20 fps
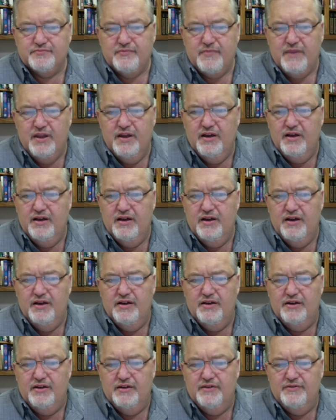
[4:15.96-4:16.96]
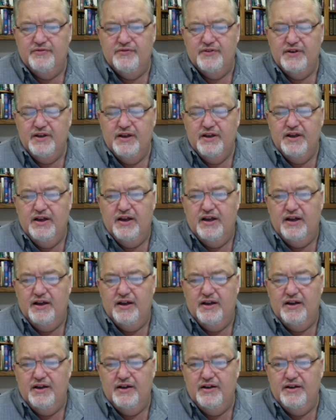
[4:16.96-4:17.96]
of
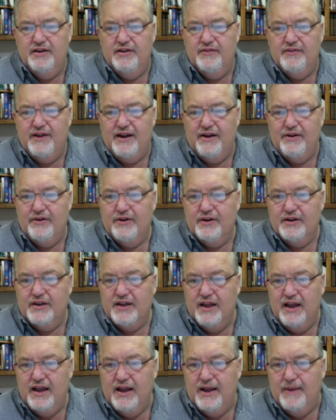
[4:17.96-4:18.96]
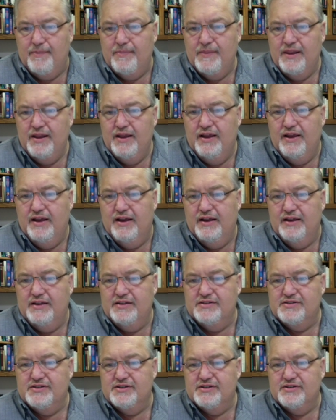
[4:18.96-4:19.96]
our God. He
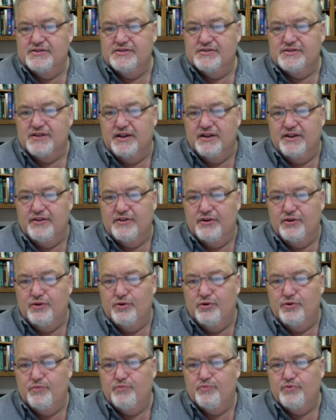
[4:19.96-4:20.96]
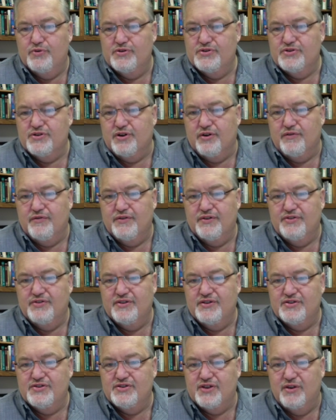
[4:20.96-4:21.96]
says, the Lord preserveth the
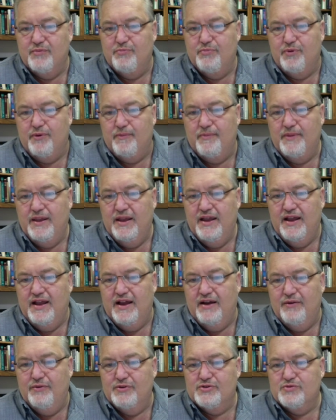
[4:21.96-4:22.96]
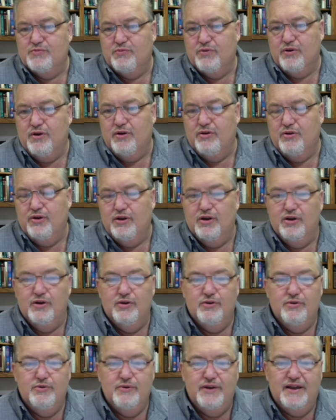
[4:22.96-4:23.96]
simple. I was brought
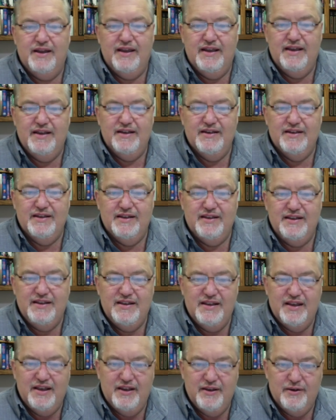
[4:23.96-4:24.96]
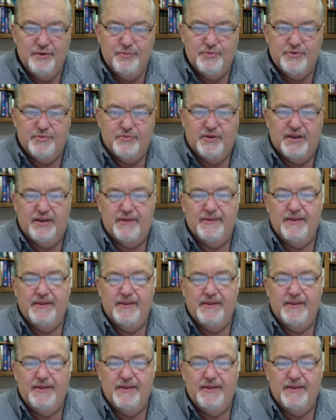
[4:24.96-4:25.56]
low, and he helped me.